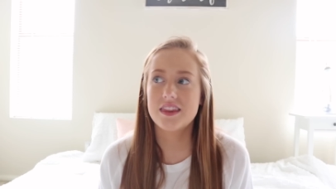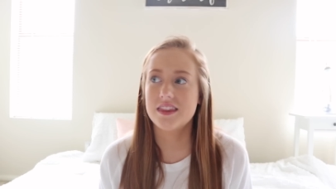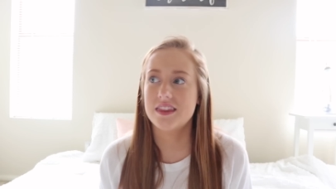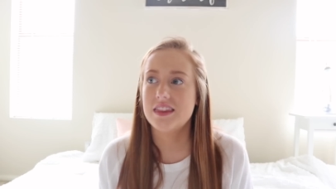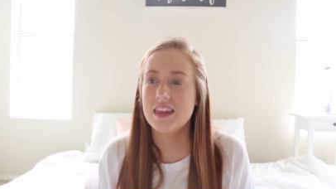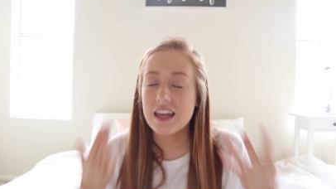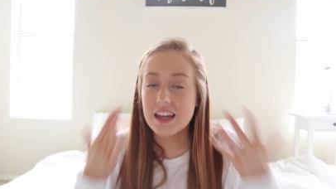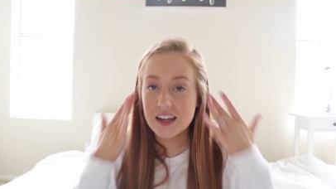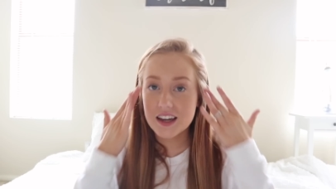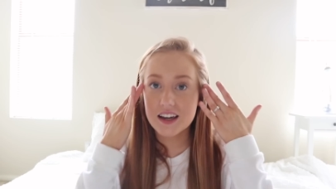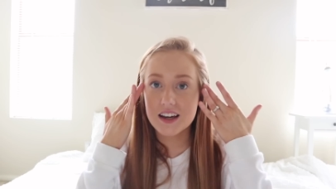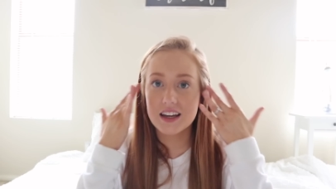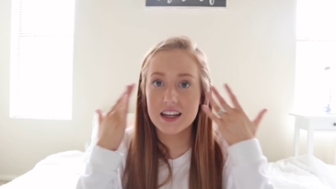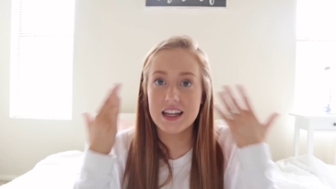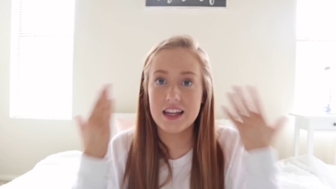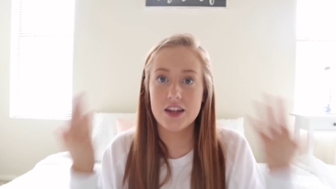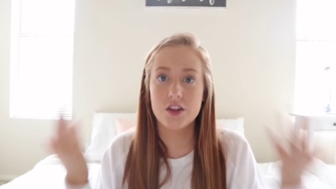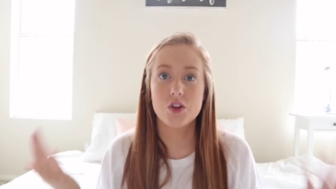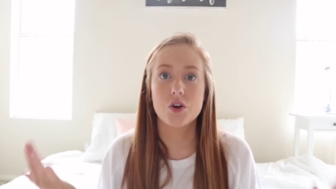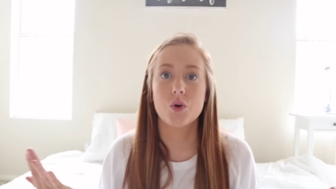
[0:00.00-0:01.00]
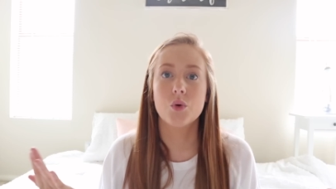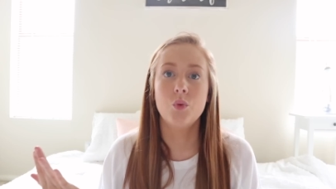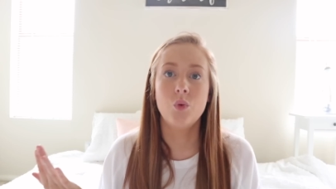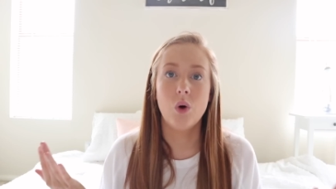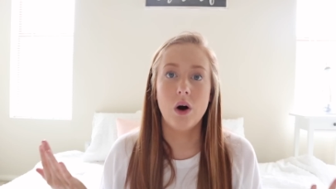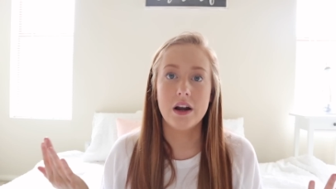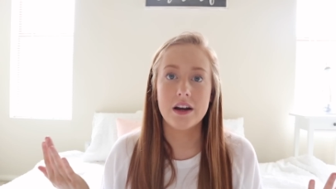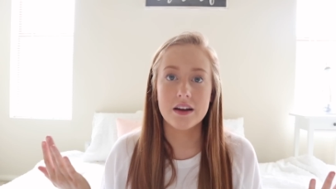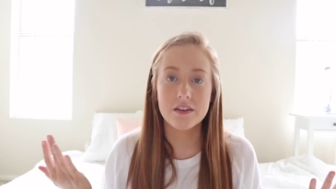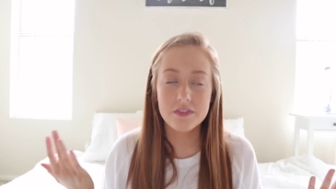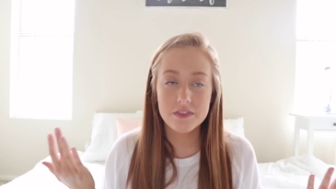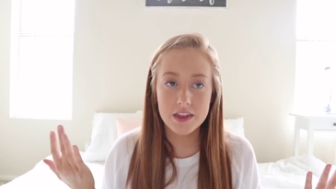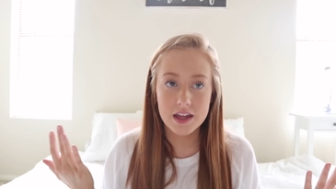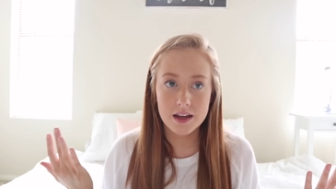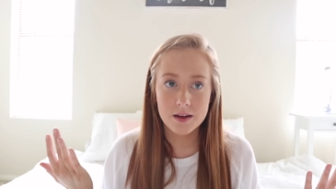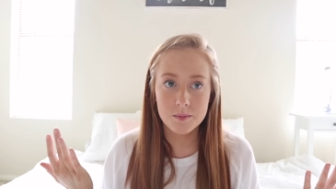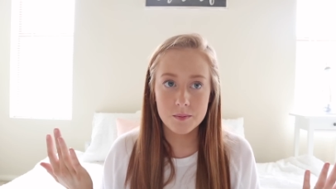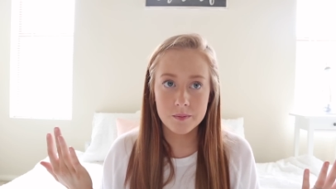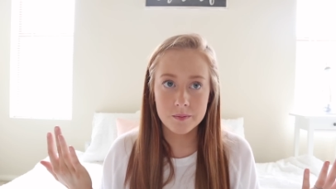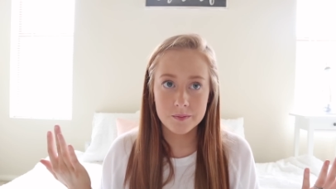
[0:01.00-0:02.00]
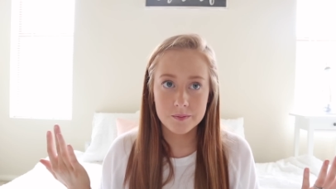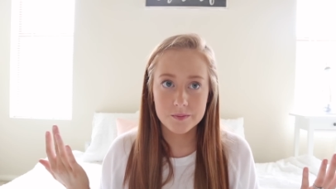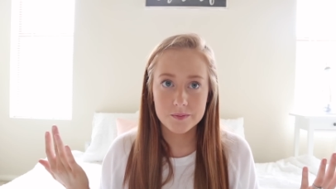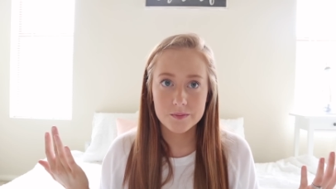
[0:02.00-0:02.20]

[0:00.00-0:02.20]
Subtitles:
think either one of them.